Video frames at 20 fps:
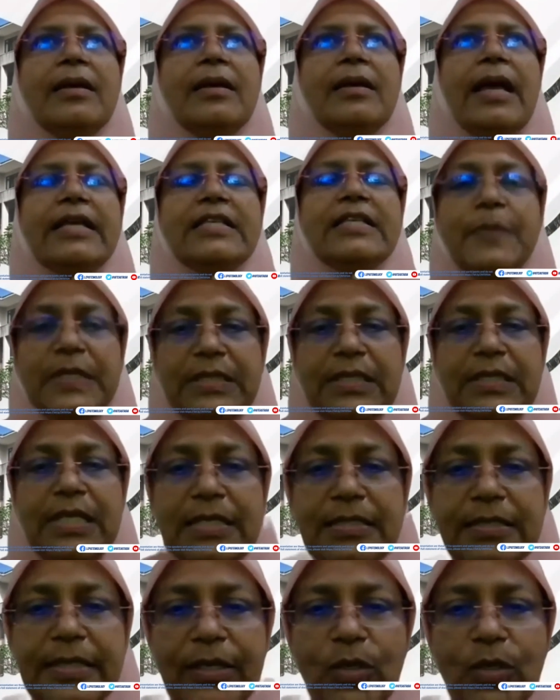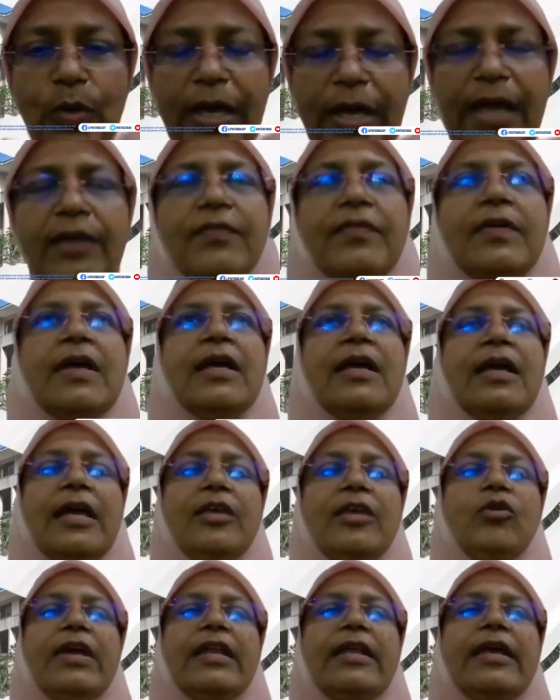expertise that you have.
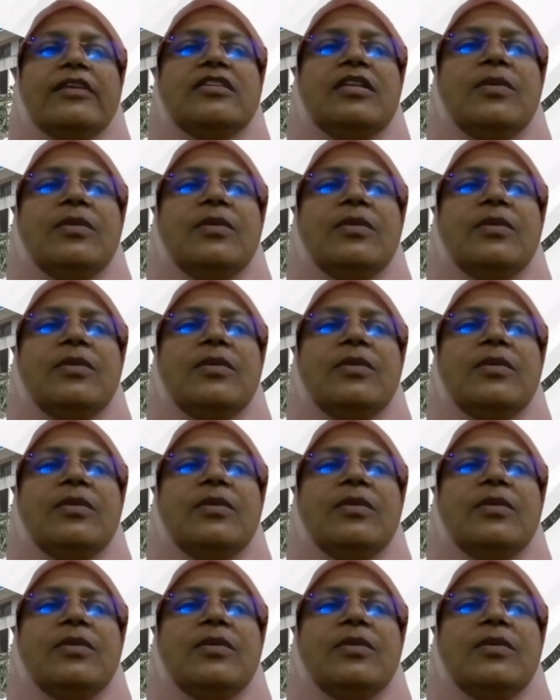You can